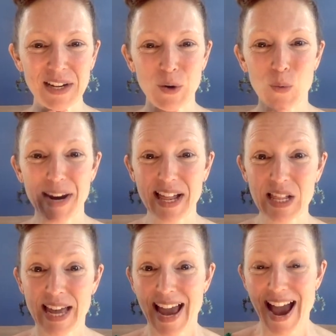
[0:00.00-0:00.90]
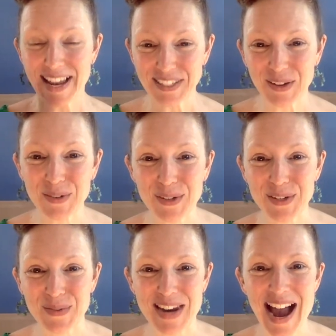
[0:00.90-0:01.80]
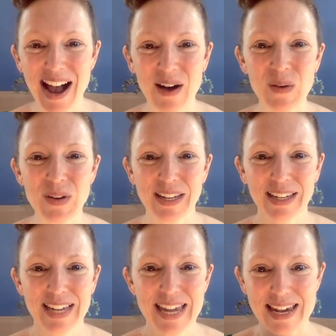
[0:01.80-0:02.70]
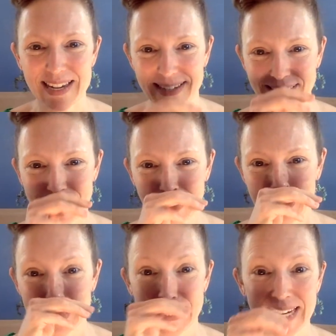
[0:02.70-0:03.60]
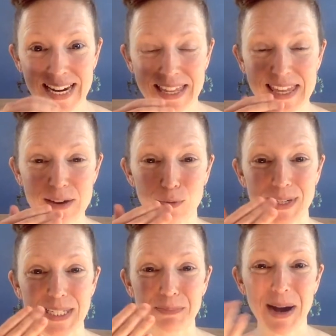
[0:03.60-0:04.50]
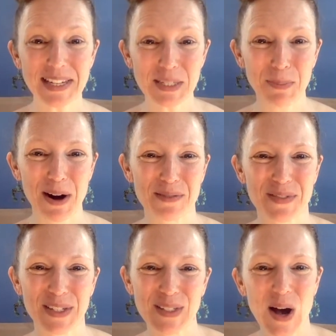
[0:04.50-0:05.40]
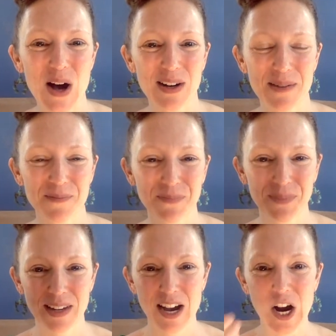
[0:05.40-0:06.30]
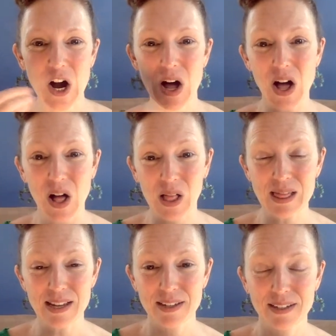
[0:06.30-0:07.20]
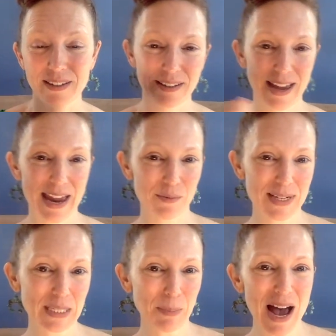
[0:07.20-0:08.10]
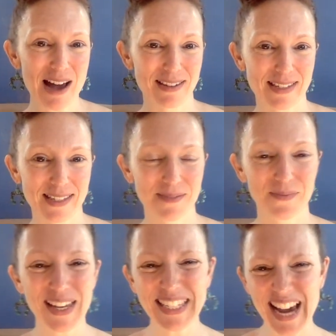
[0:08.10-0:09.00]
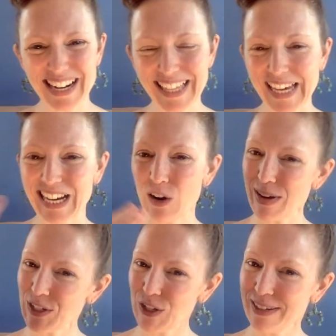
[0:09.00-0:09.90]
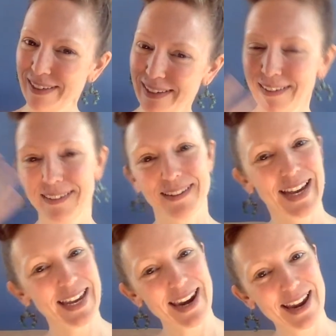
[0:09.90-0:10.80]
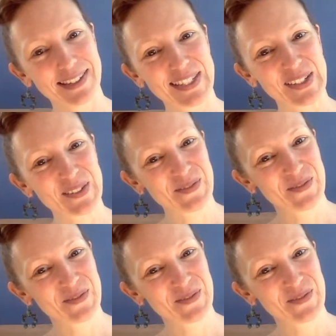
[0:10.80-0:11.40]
What I'll ask you to do now is sing the response part of the song. Call and response. That's kind of like question and answer.